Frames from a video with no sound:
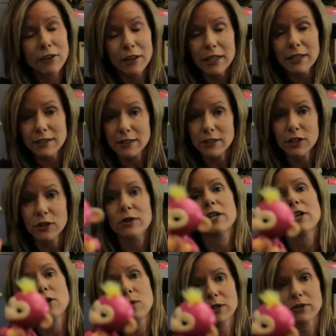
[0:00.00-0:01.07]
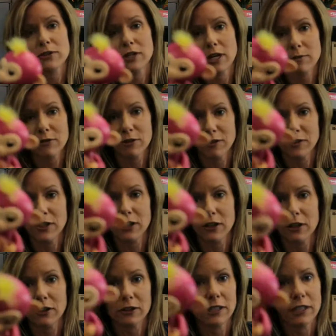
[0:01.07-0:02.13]
you think this is cute, then go waste your time for
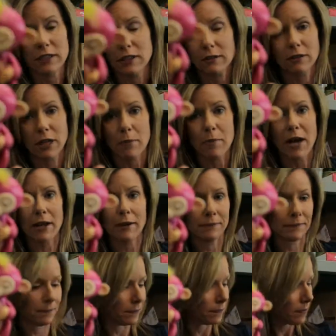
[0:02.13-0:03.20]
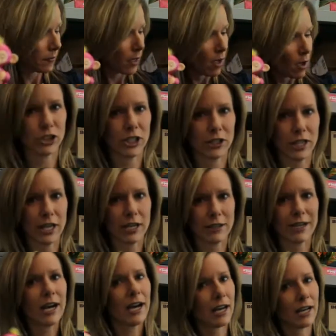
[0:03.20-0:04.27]
$15. It's not bad. You hear
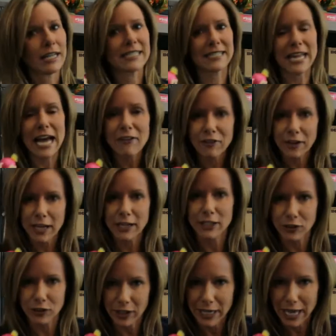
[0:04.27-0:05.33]
that? Haha, it's laughing at us right